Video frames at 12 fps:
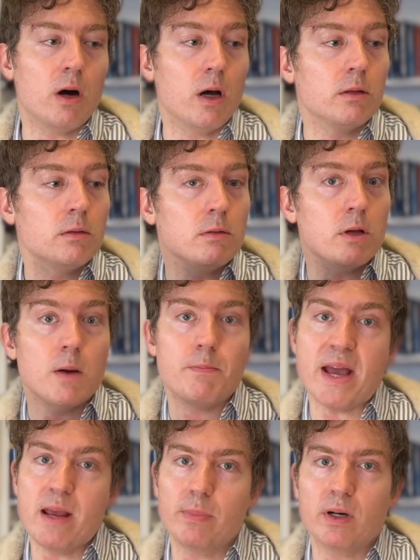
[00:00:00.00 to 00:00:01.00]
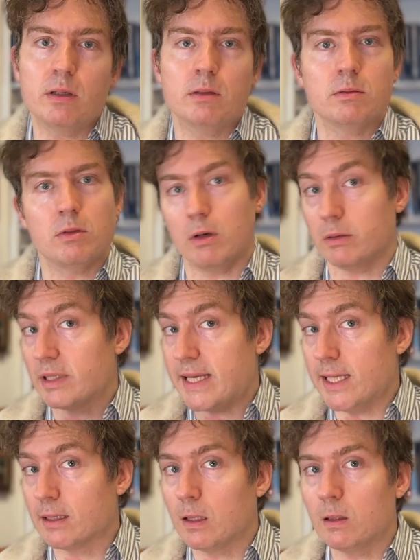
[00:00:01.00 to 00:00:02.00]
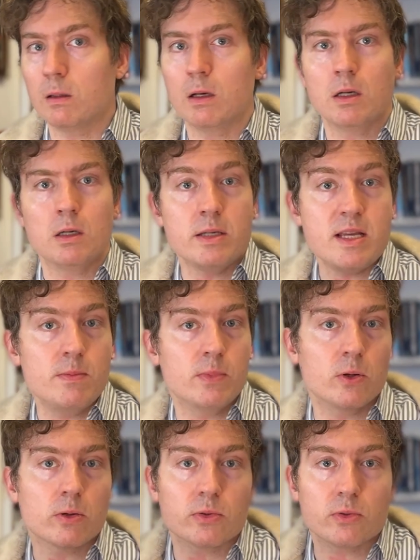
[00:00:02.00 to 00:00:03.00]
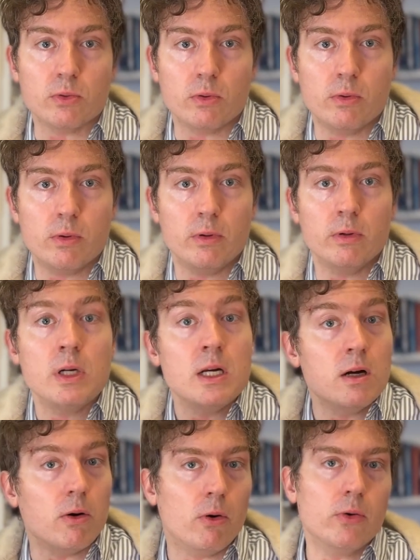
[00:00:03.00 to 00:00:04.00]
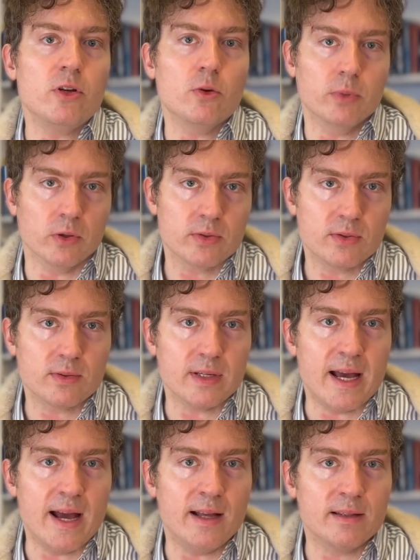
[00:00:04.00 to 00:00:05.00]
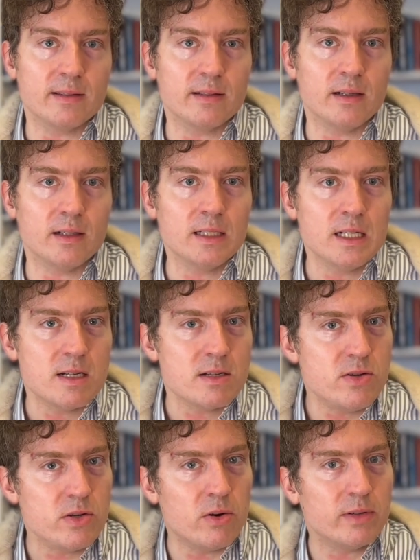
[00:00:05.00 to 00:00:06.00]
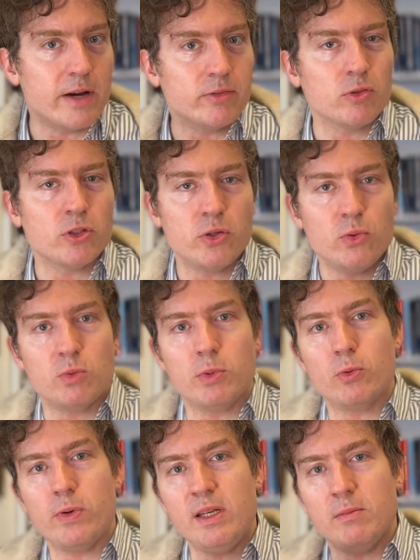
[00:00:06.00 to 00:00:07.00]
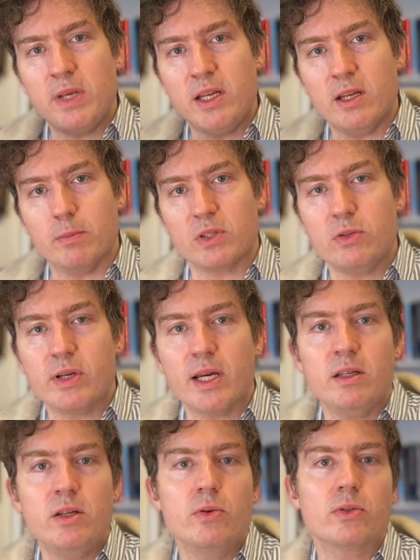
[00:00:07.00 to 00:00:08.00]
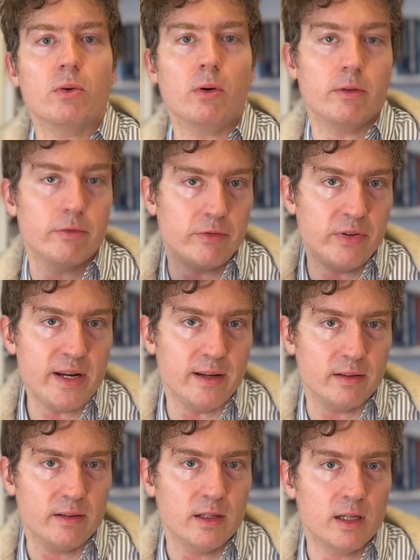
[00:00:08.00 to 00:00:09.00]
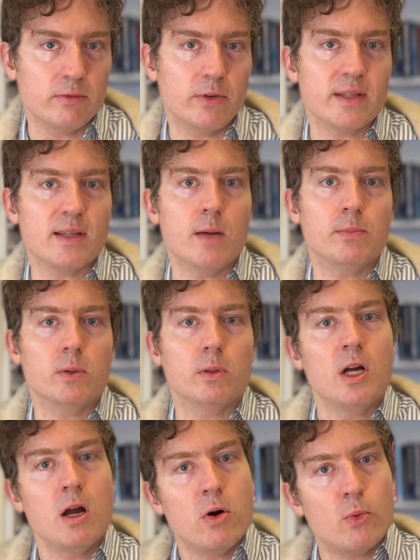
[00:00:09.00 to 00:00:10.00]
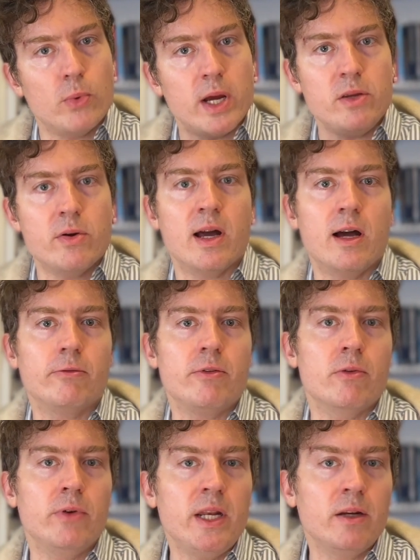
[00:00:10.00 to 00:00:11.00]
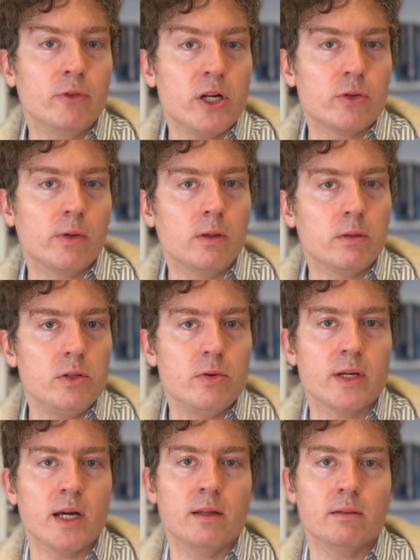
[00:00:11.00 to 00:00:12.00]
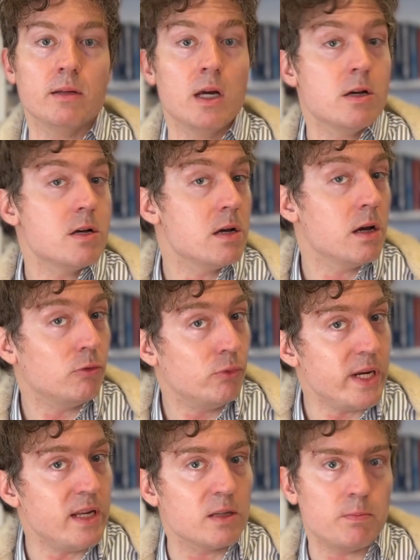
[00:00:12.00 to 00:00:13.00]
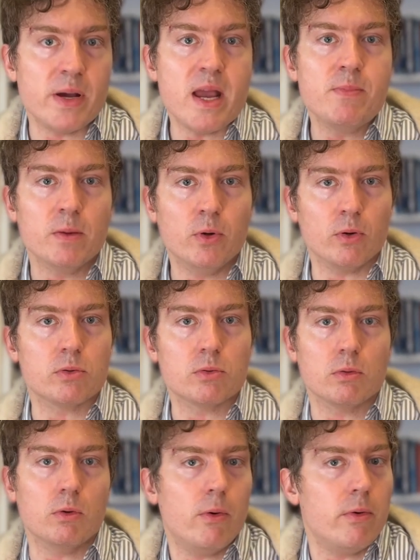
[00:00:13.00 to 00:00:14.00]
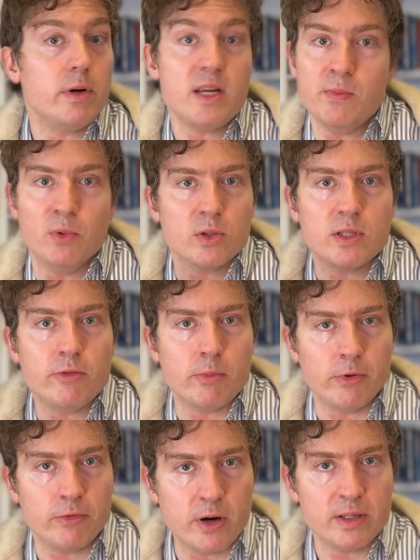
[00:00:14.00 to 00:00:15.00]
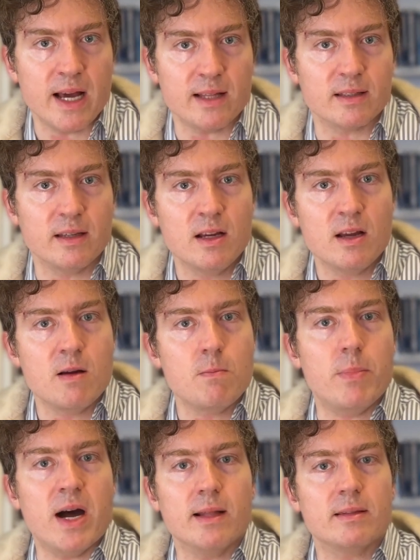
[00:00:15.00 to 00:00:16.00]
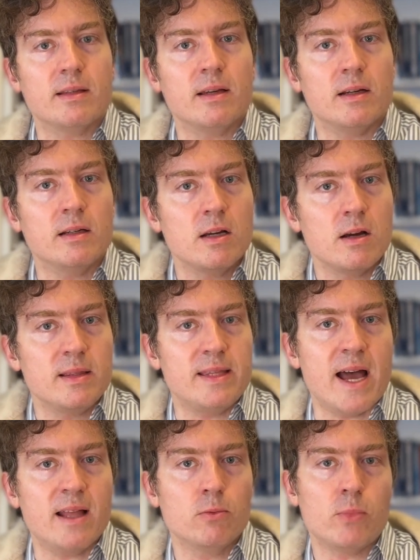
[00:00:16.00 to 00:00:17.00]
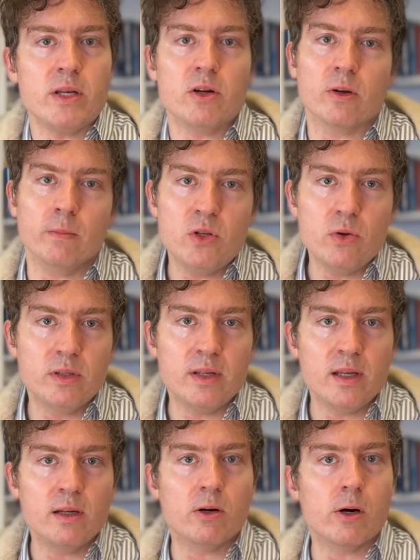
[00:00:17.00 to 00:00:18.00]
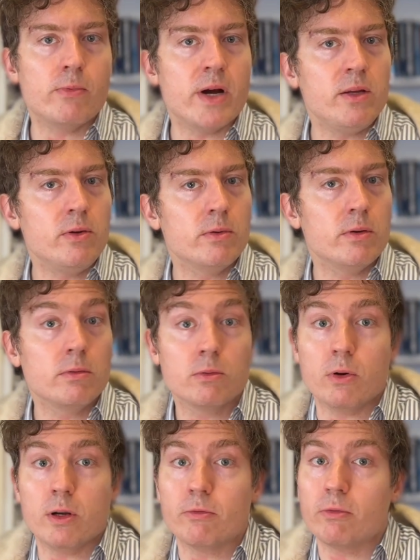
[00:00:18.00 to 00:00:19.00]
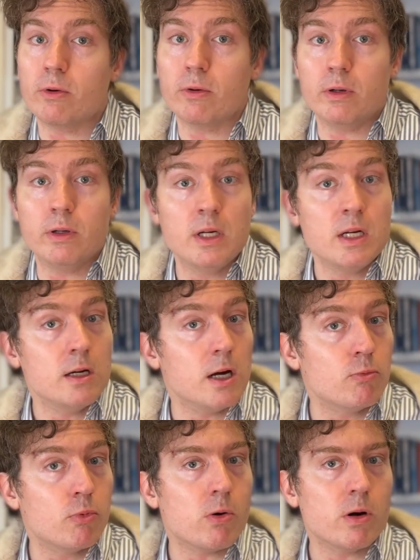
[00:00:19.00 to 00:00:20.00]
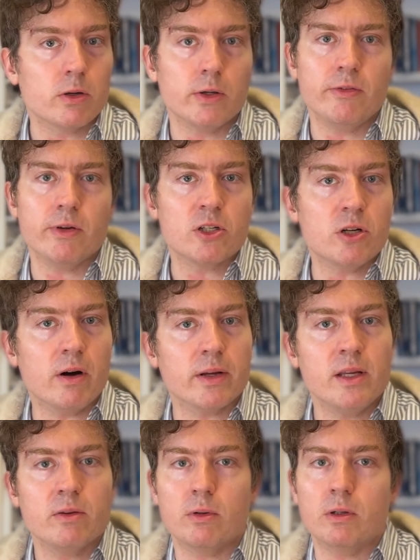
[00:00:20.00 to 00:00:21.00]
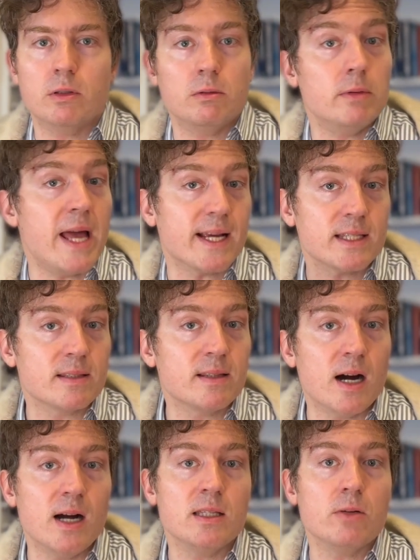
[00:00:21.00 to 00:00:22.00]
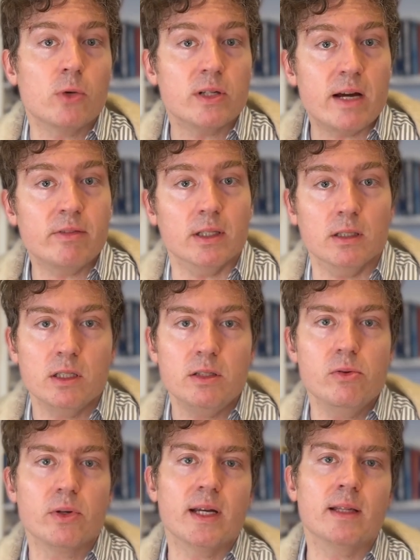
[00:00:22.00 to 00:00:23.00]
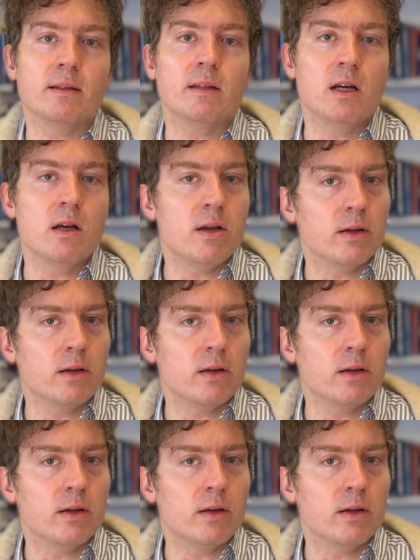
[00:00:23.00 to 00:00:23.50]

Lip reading: on paper, on Kindle, ebooks, or audiobooks. And you don't have to choose between mediums. You can use all three. For example, when you have your reading ritual, you can read paper books or ebooks if you prefer that. But then when you're commuting, or when you're going for a walk, or if you're jogging or exercising, whatever, you can